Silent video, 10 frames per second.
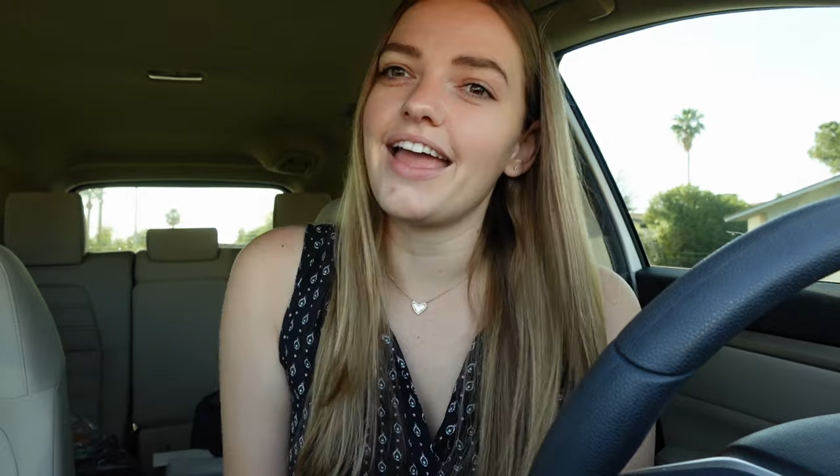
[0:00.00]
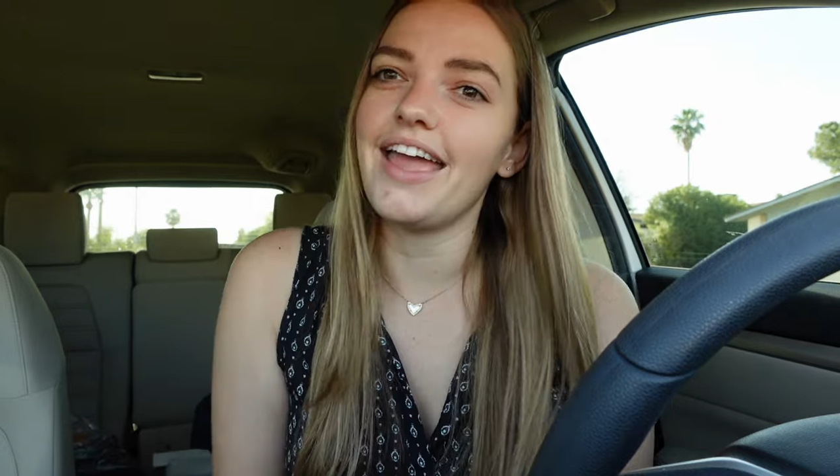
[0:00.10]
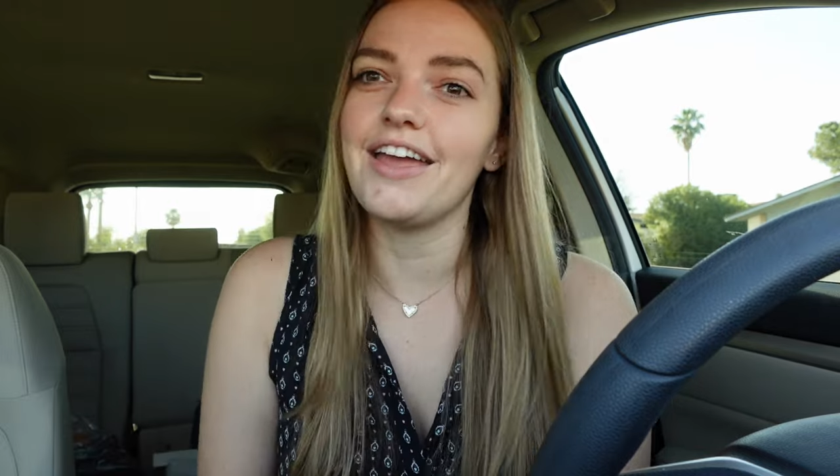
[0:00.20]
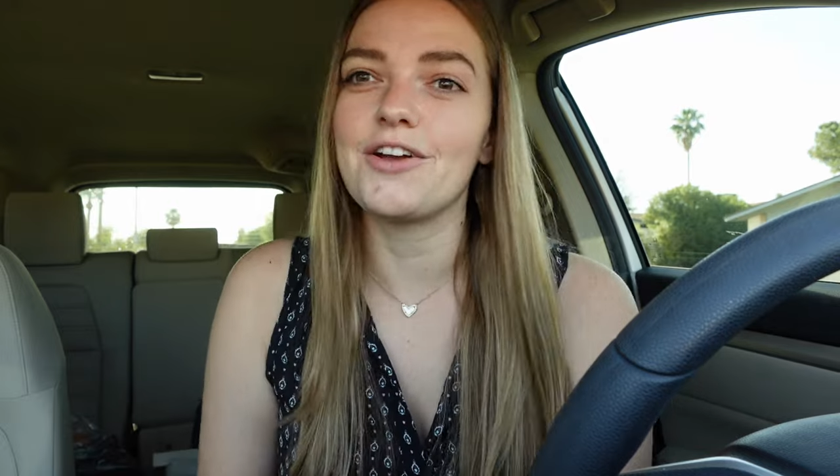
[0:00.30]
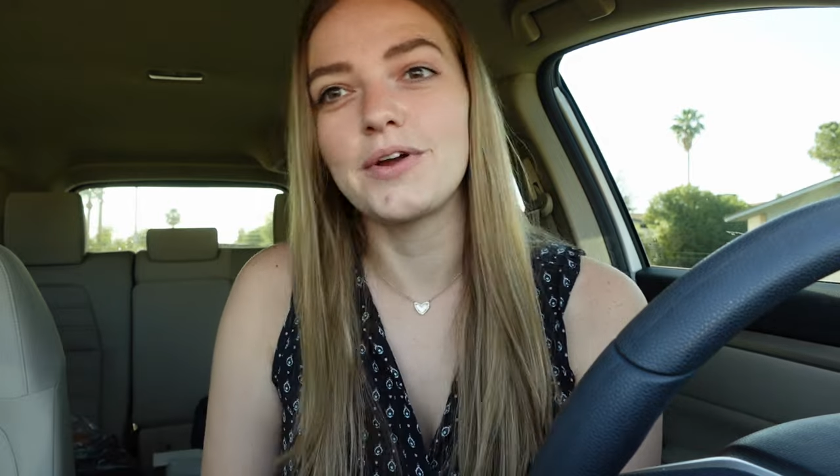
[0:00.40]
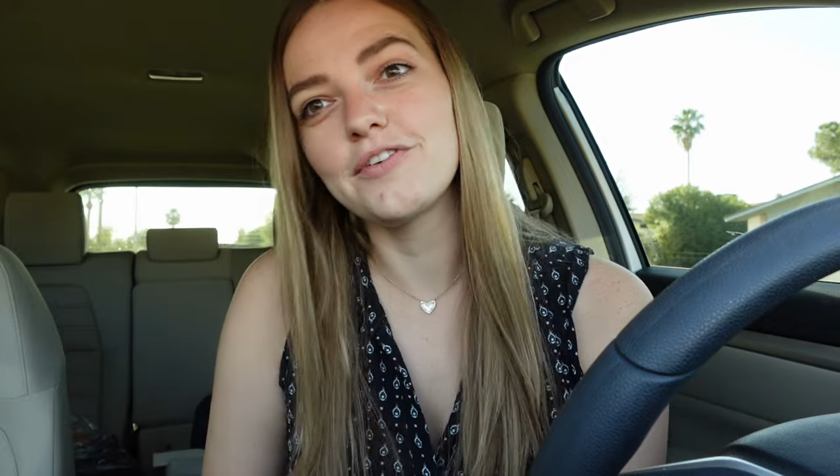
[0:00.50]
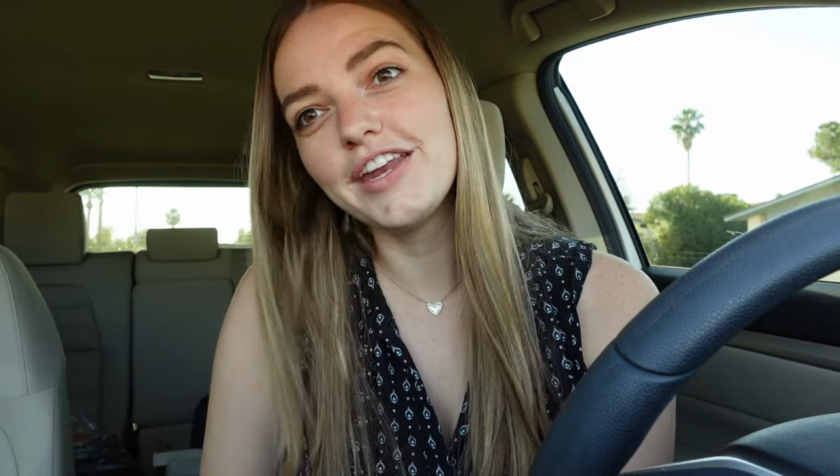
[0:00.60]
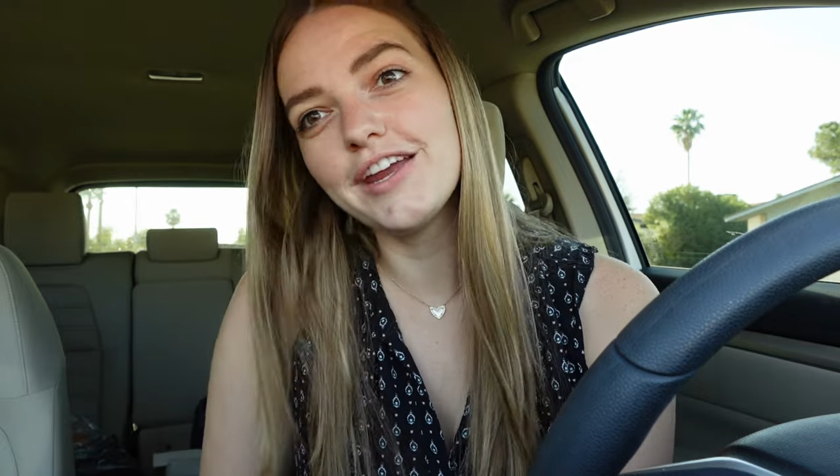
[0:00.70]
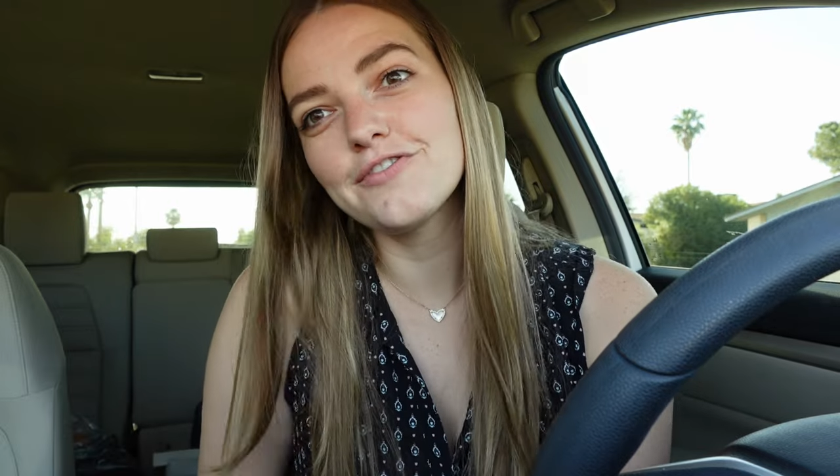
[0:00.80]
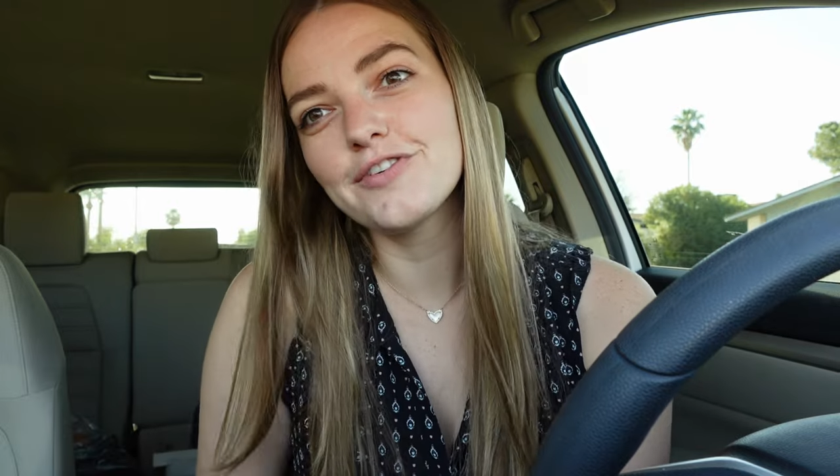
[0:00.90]
a quick
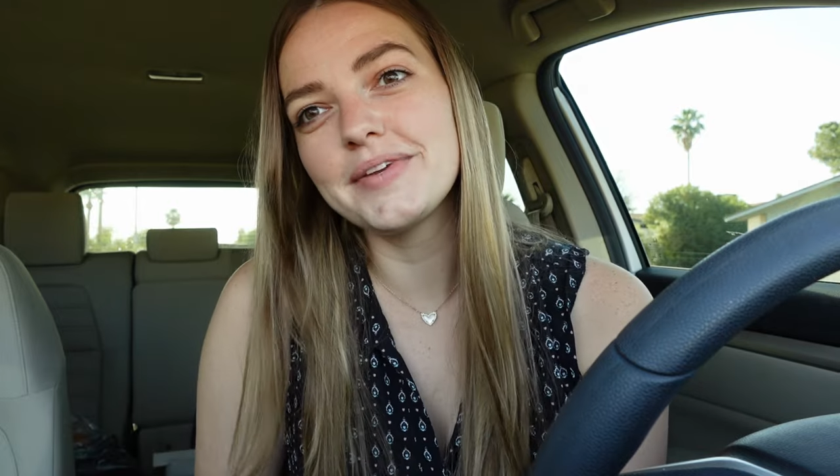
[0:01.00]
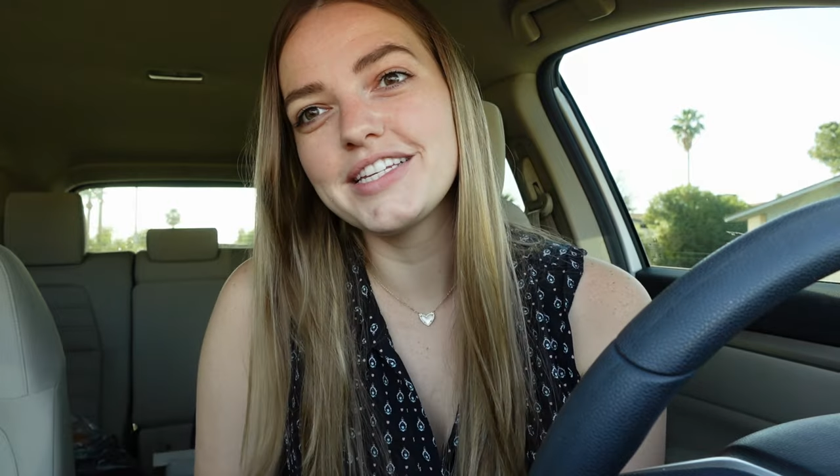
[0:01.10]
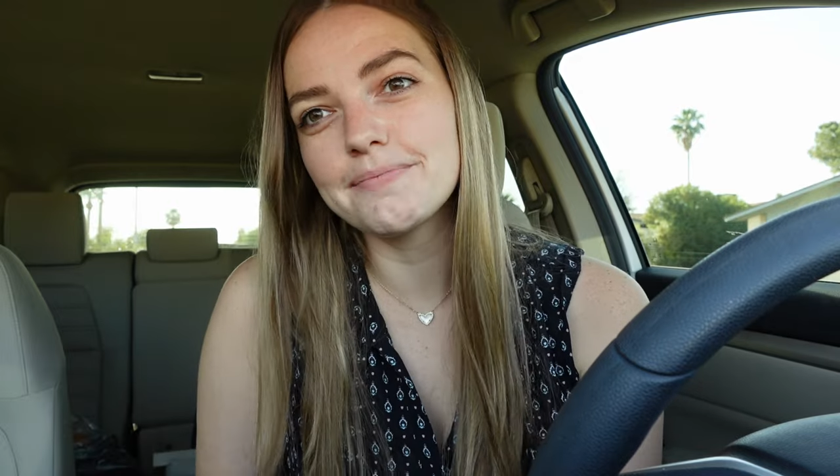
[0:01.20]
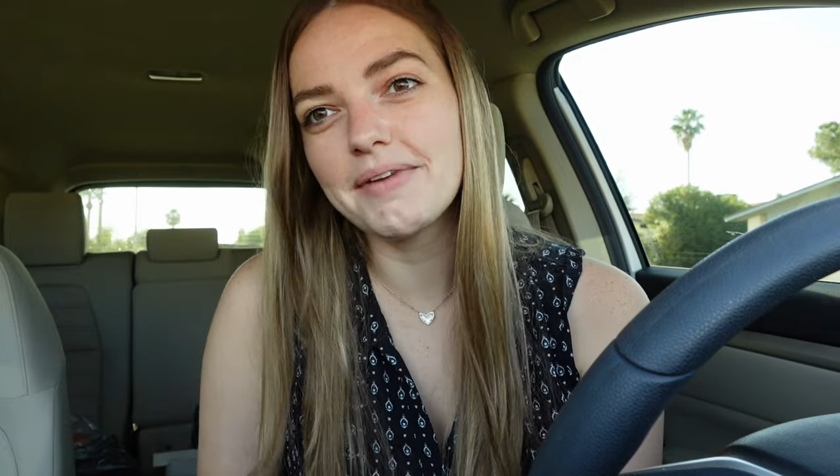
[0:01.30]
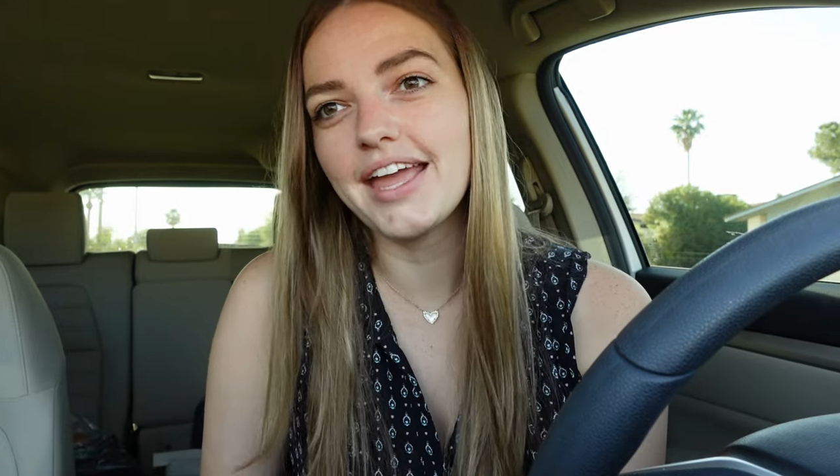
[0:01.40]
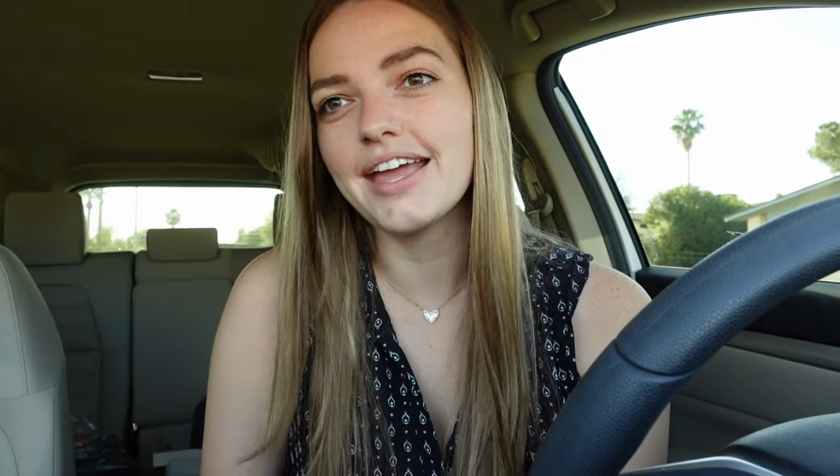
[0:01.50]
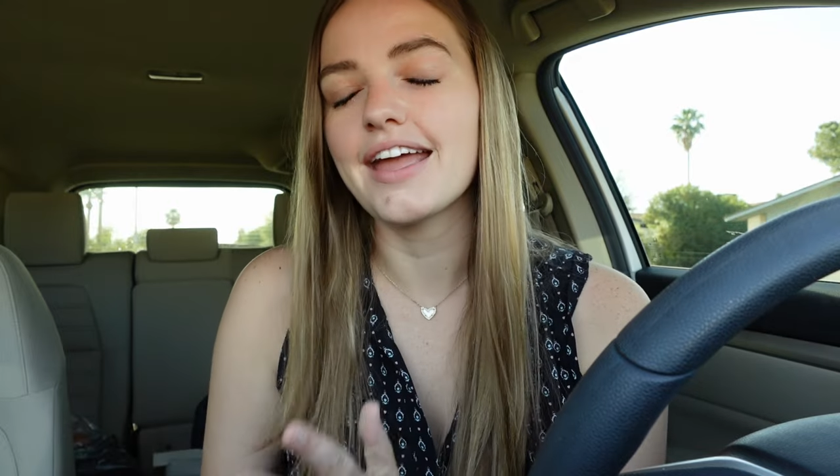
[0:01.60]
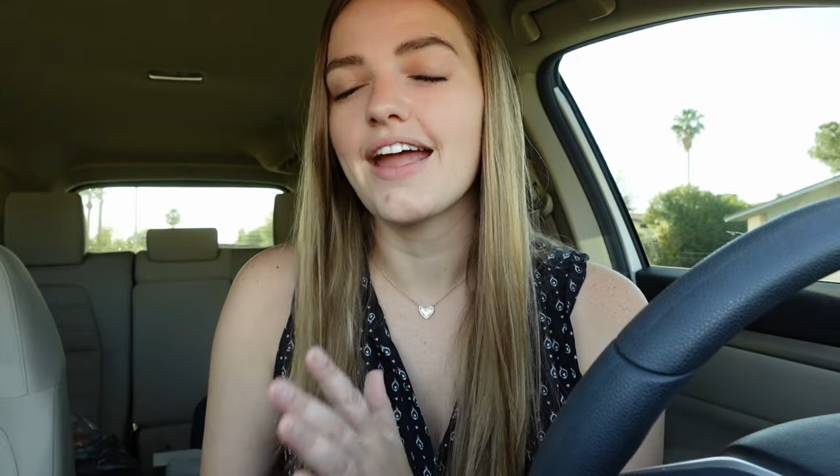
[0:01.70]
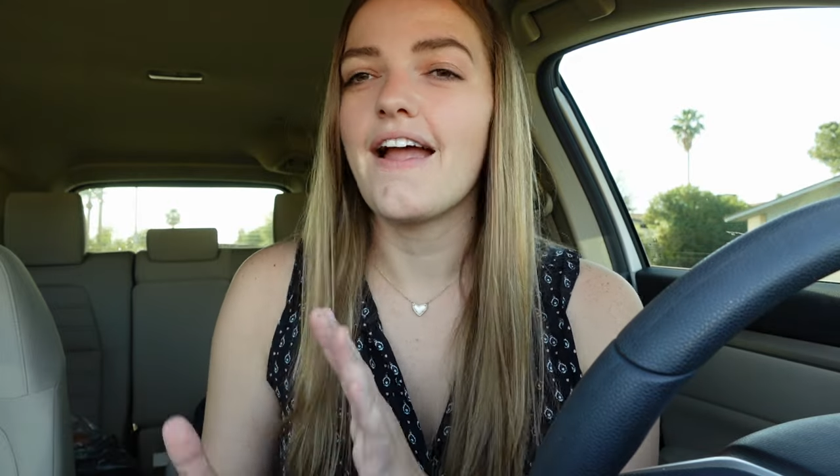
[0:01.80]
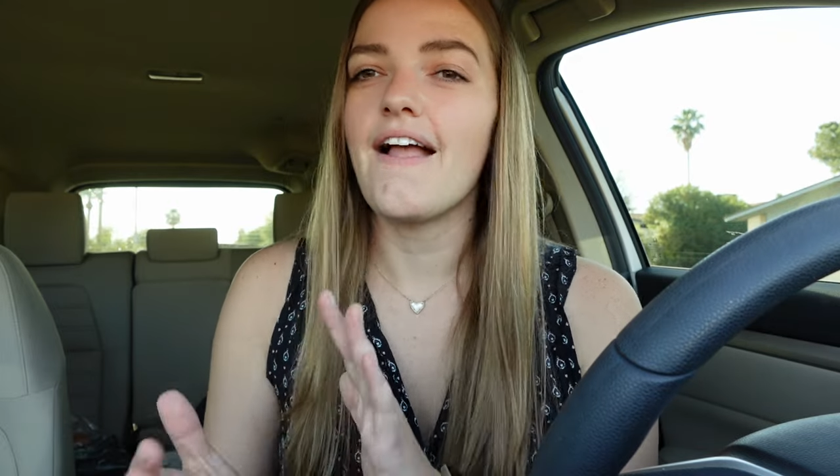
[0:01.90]
video for me to make.